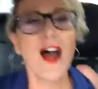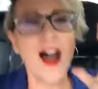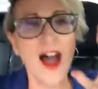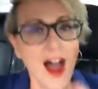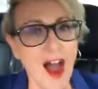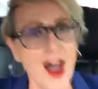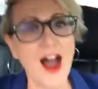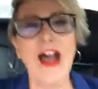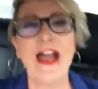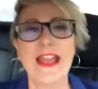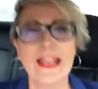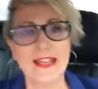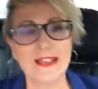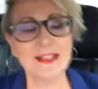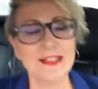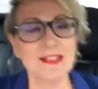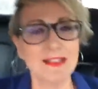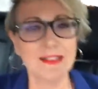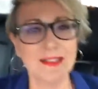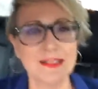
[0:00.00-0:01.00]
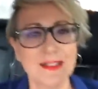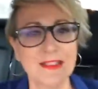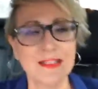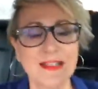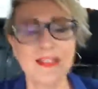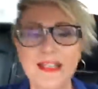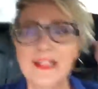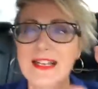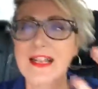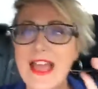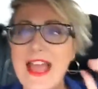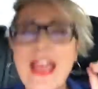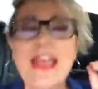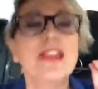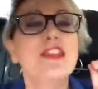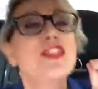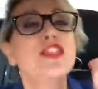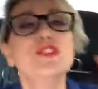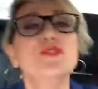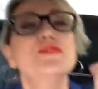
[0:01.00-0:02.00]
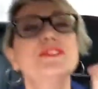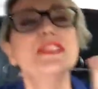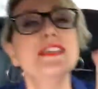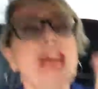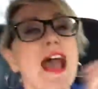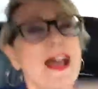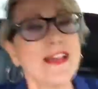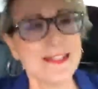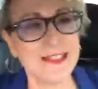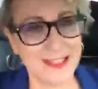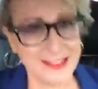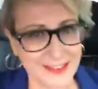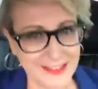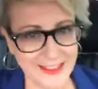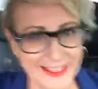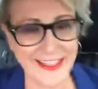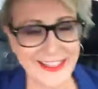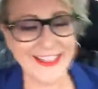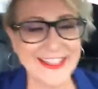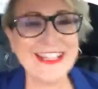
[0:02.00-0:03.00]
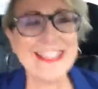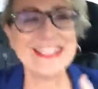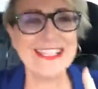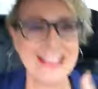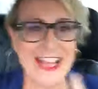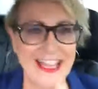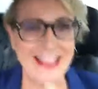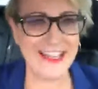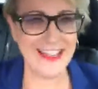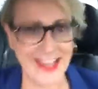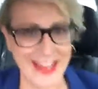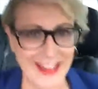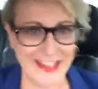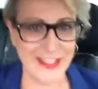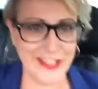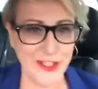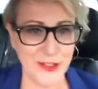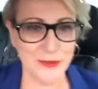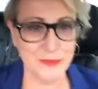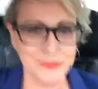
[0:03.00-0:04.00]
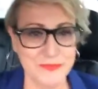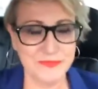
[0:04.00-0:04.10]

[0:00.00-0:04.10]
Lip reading: I enthusiastically said thank you.